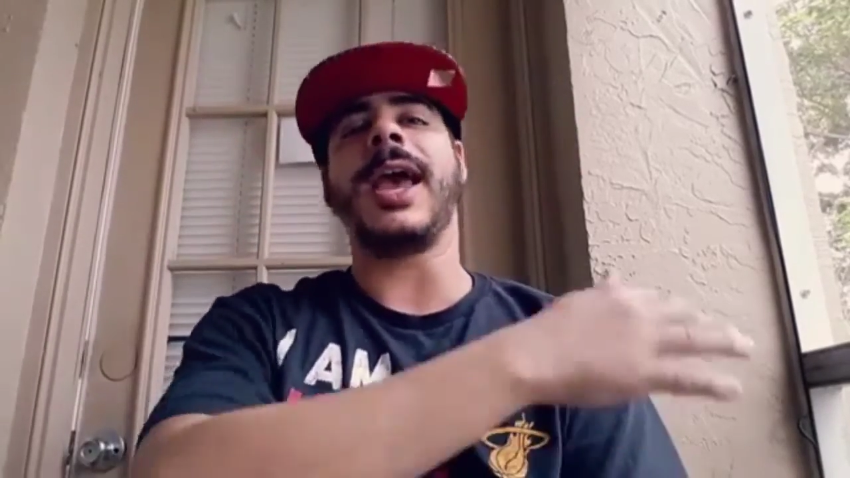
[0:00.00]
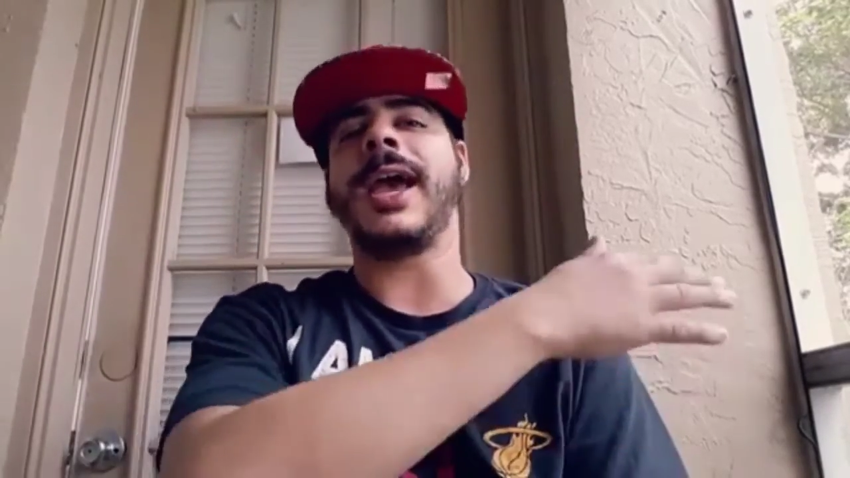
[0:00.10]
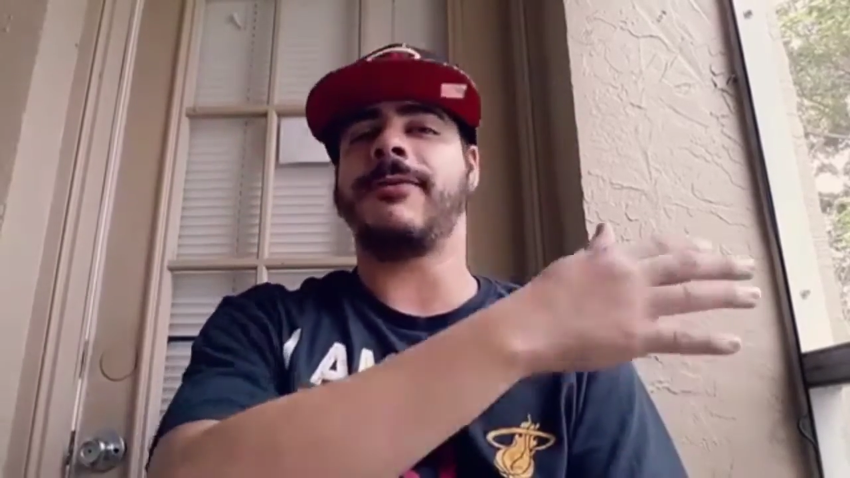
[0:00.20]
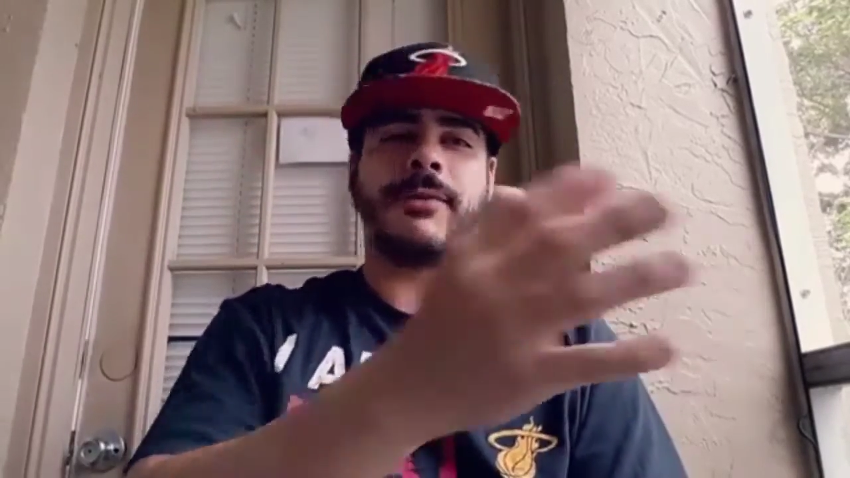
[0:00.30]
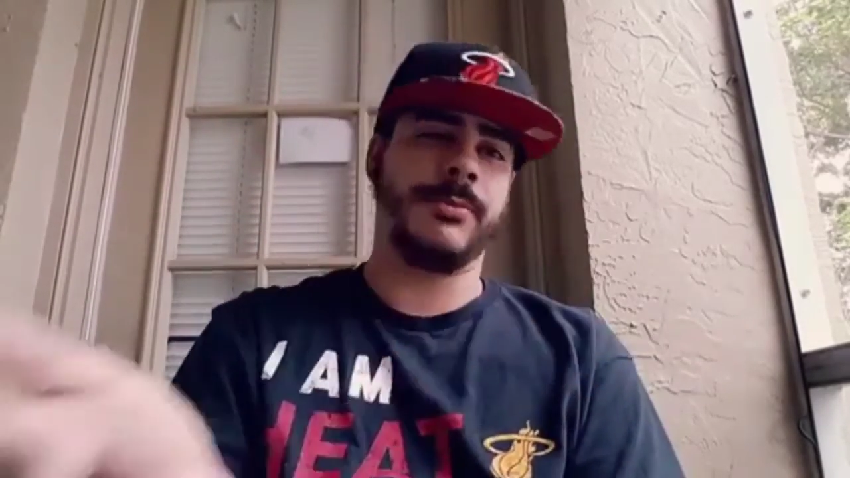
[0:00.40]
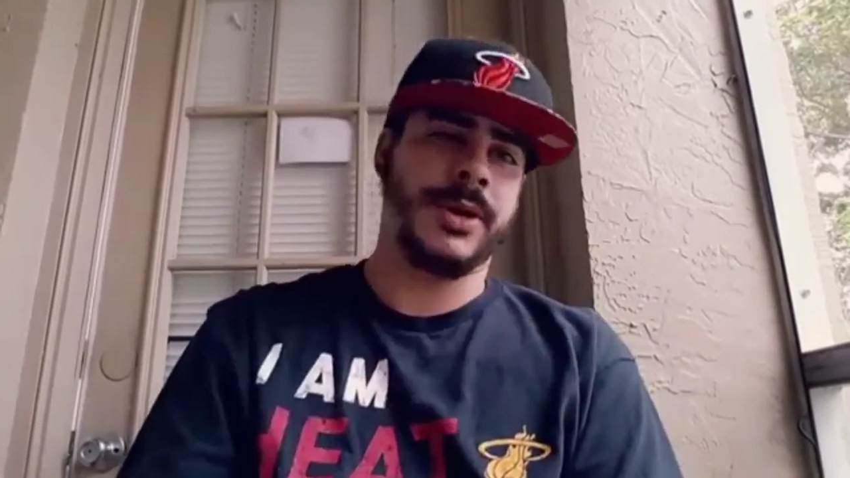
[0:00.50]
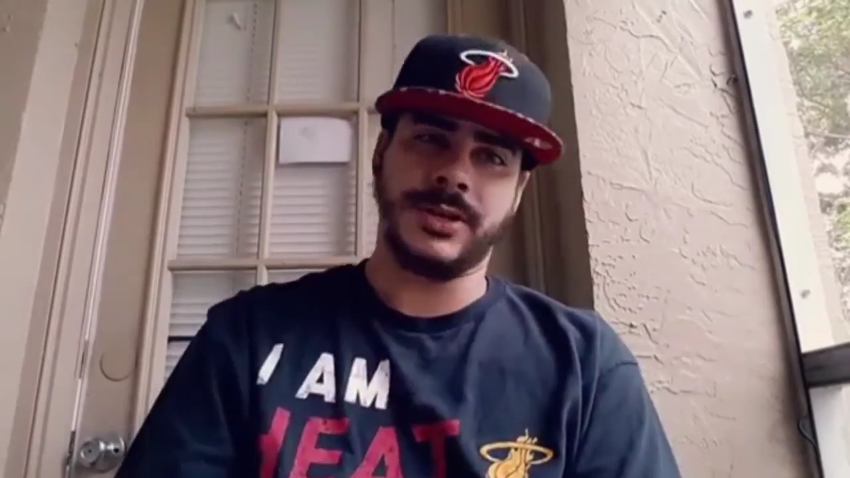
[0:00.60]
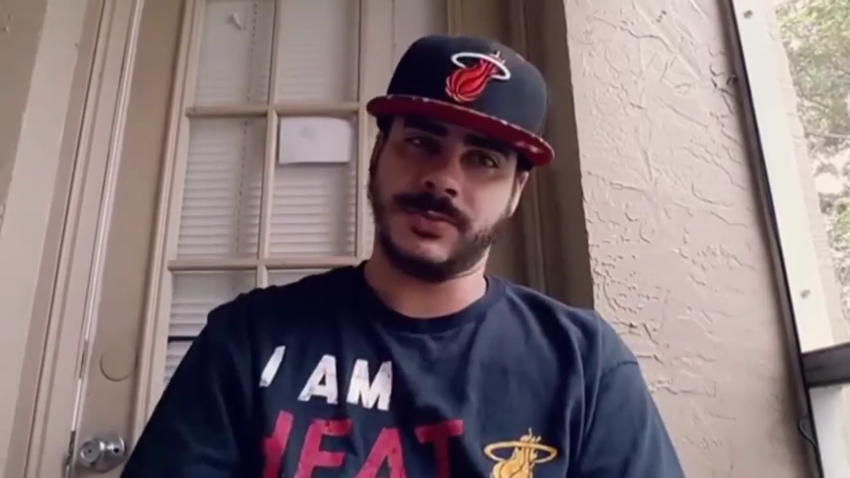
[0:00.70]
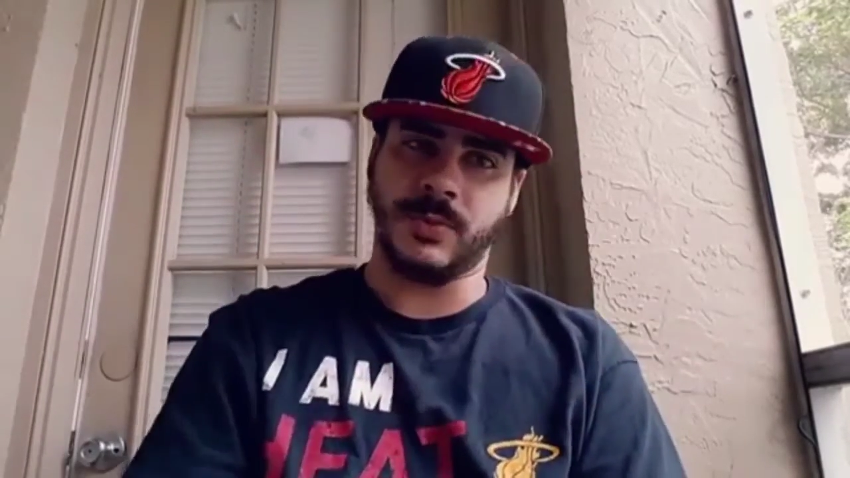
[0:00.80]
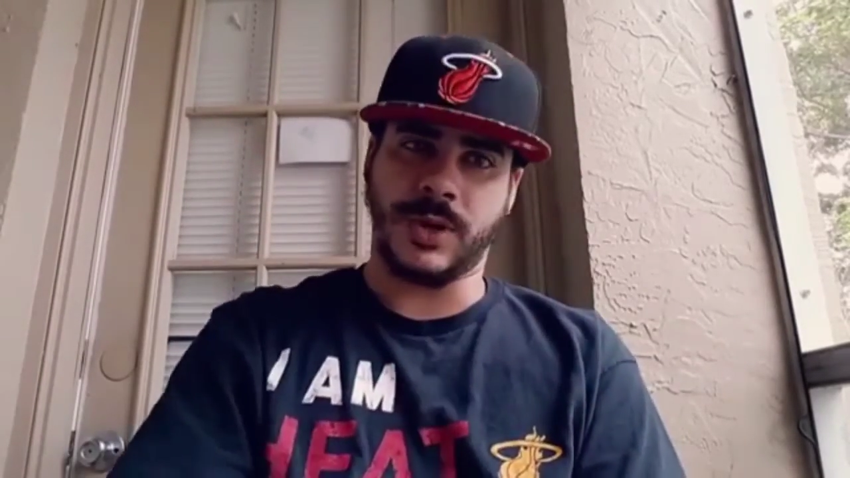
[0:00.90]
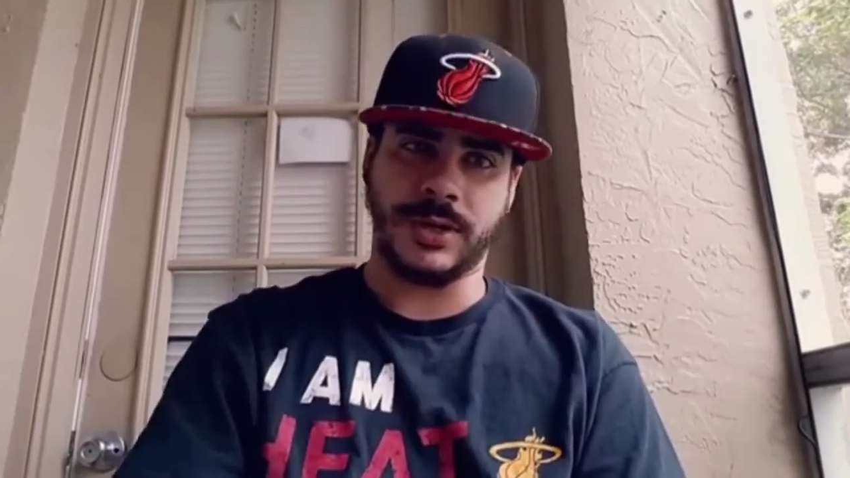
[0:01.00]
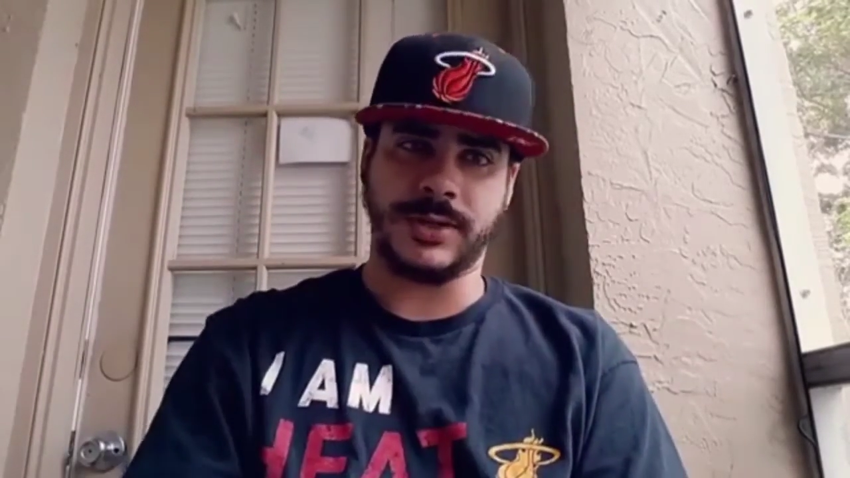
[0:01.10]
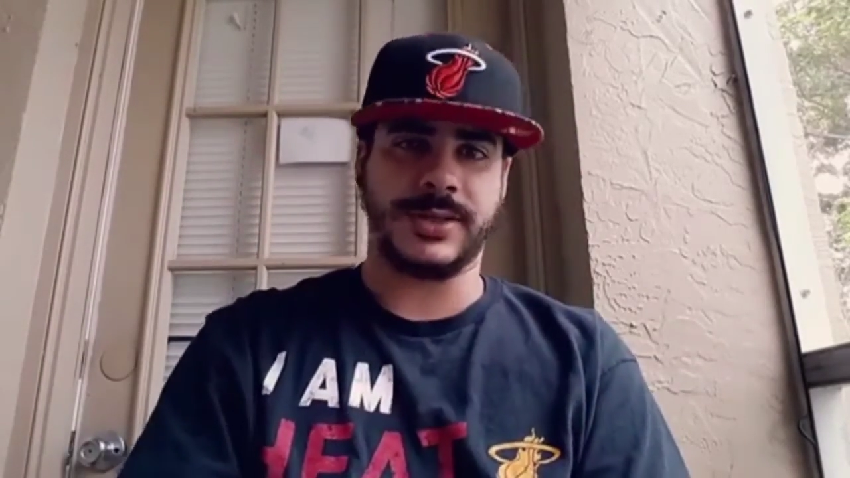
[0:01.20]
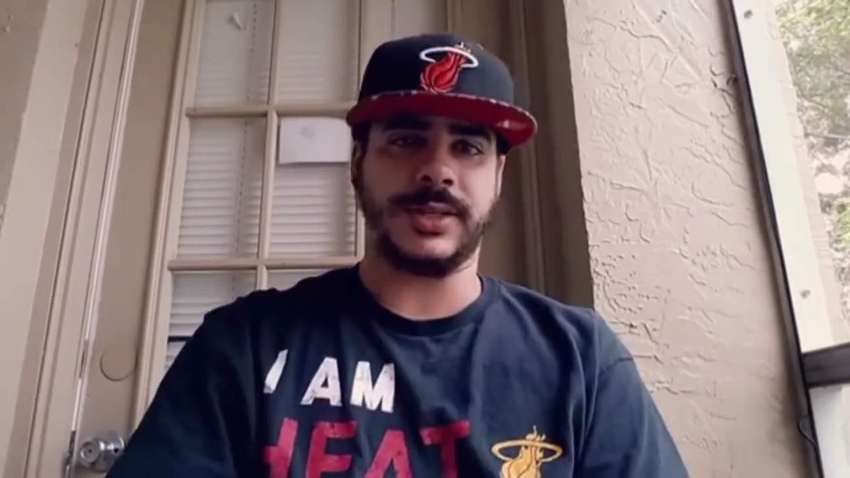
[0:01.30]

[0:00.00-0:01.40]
Everybody's been wanting to